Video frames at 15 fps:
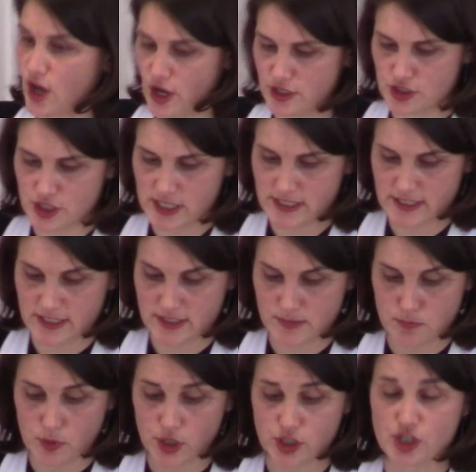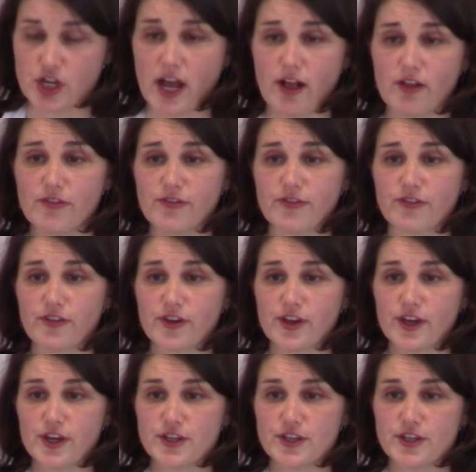on Jesus' bookshelf